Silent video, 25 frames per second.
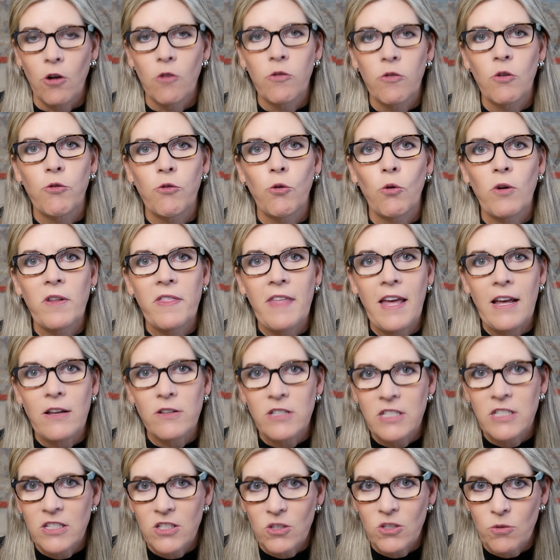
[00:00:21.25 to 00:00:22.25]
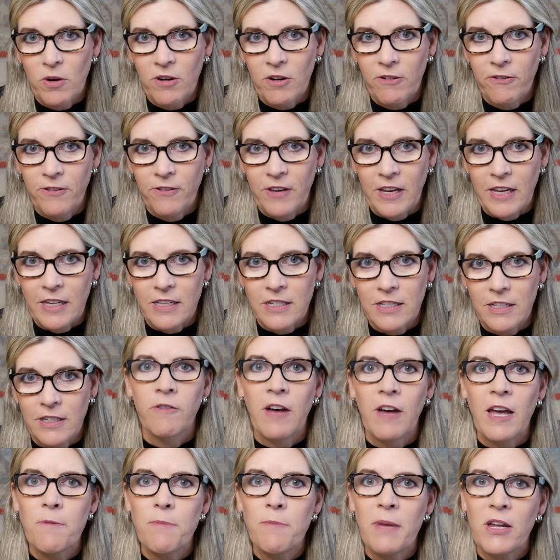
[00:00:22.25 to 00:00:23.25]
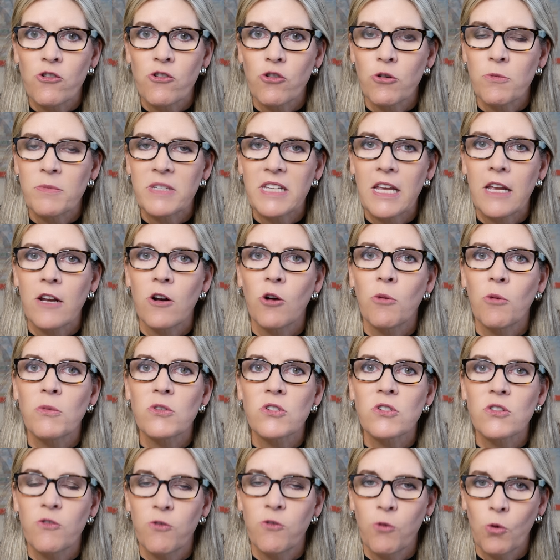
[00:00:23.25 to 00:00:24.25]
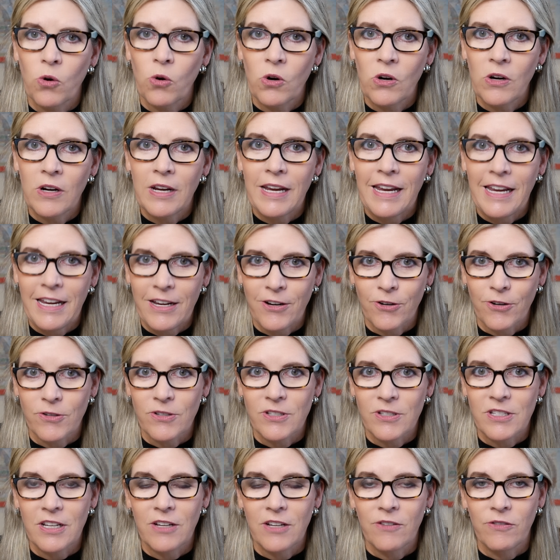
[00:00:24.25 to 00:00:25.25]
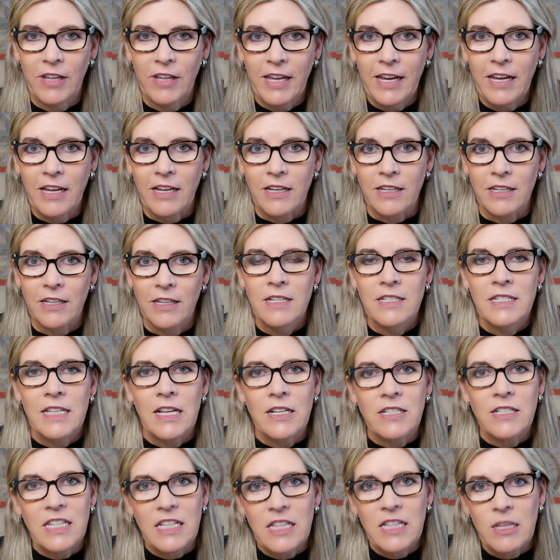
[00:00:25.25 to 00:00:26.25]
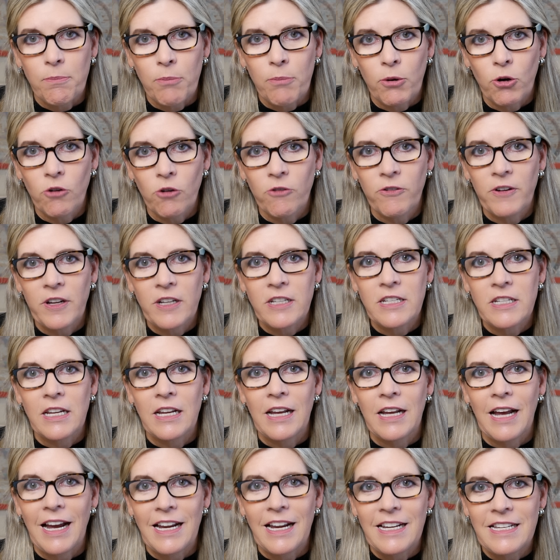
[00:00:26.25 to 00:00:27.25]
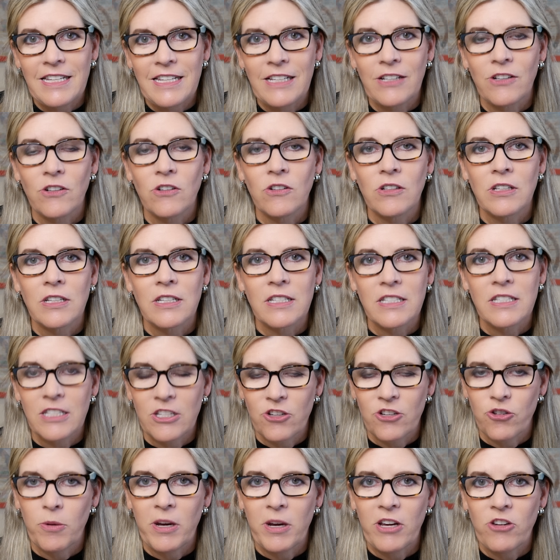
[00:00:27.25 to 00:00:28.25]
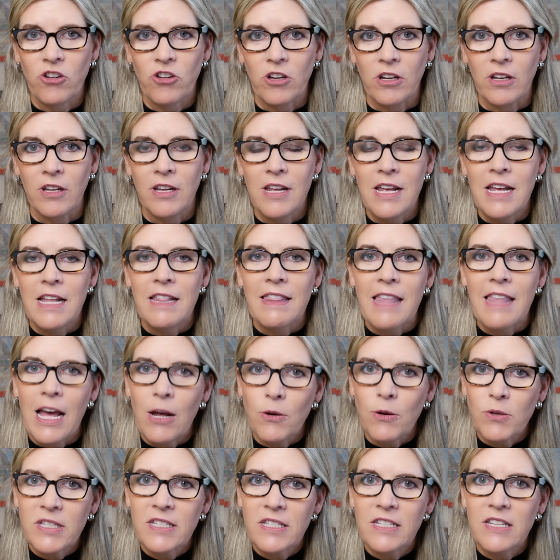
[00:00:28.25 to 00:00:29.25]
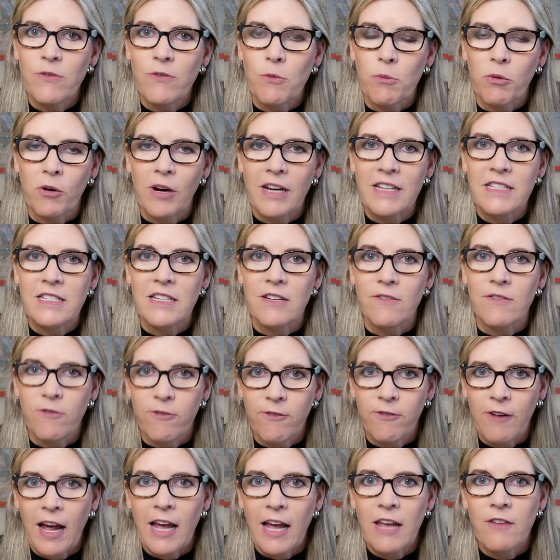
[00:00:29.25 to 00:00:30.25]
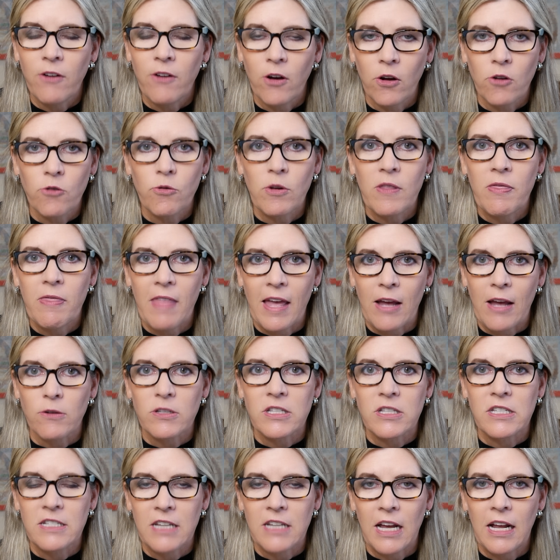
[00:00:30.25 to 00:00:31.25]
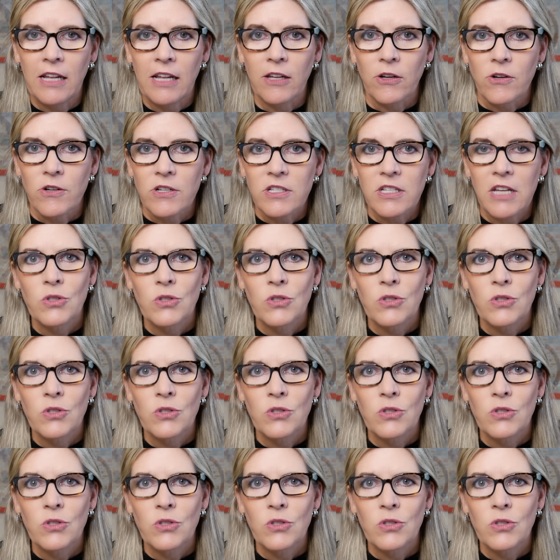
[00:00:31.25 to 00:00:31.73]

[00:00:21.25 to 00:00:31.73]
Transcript: Over 4,000 square feet, 5 bedrooms, and almost 4 acres of land. Sounds like the perfect ideal situation. The house is even priced at $500,000.